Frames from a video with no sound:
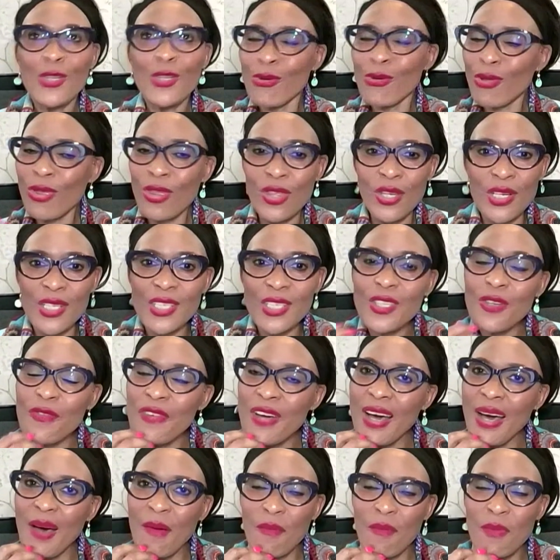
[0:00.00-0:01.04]
two thirds
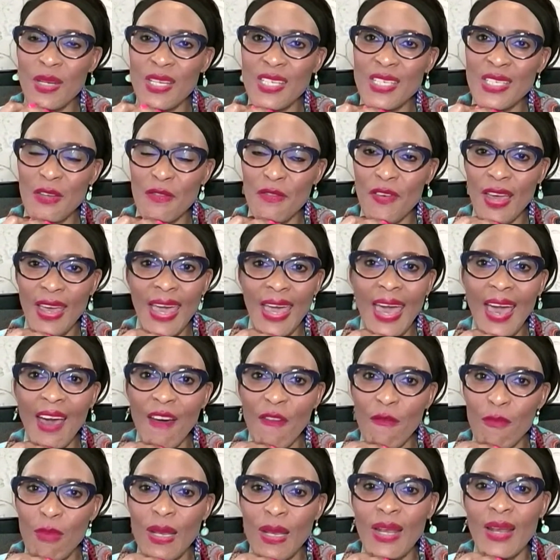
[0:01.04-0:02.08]
of companies, in fact,
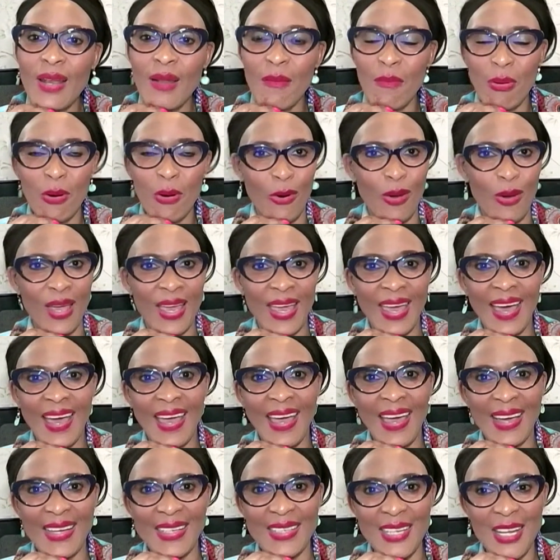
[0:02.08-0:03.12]
have been deploying
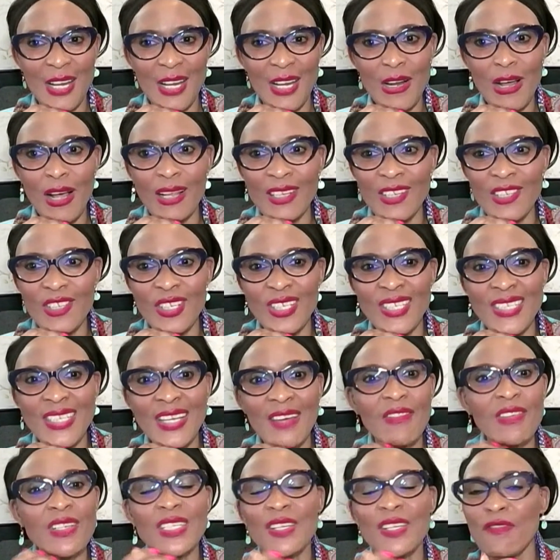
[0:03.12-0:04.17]
AI technology.
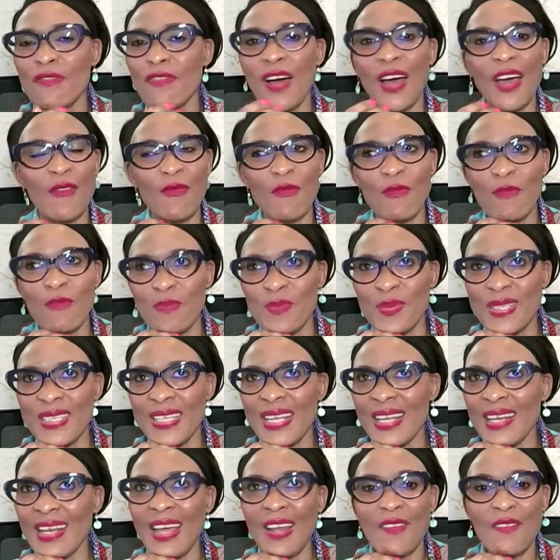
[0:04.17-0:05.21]
75%
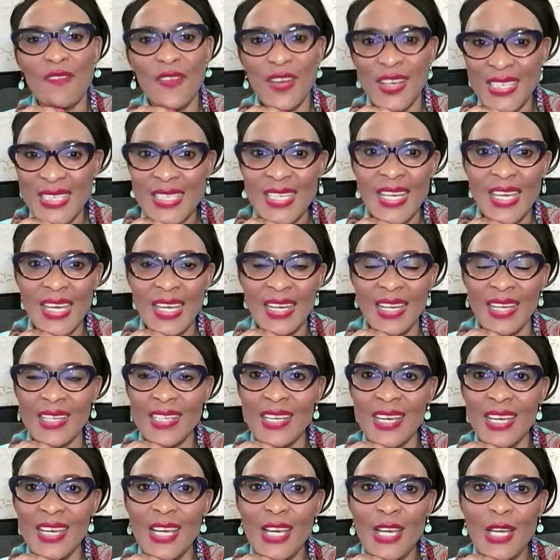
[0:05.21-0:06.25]
are investing in
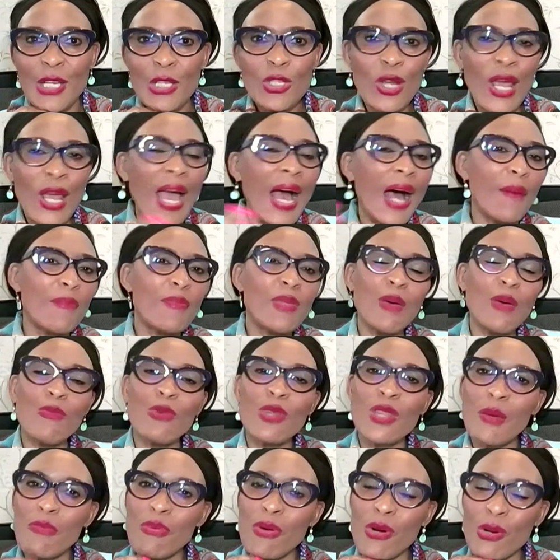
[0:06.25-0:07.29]
it to help them
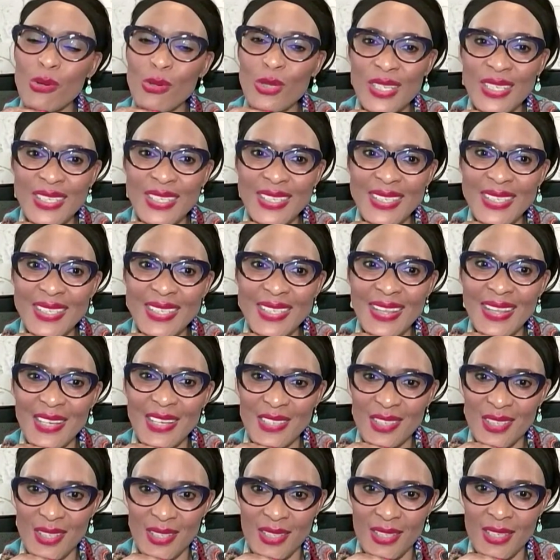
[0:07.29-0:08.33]
with their processes and
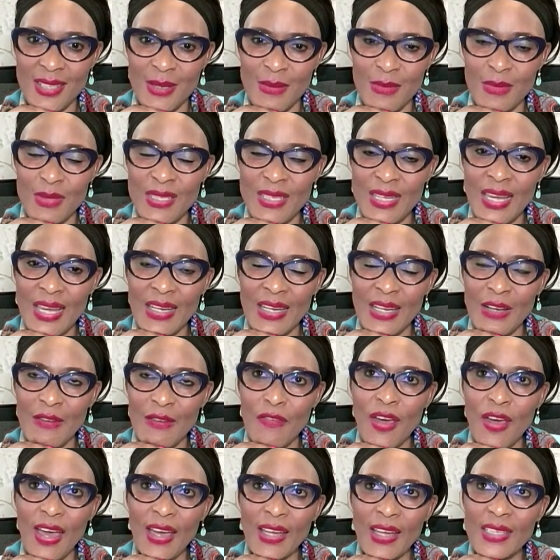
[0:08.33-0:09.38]
their systems. And
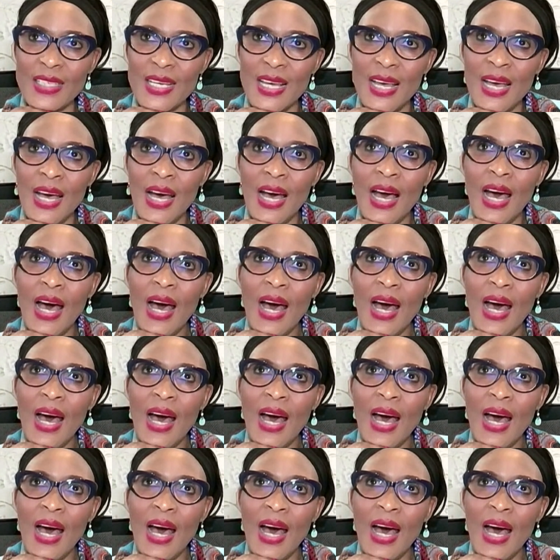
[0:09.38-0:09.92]
in fact,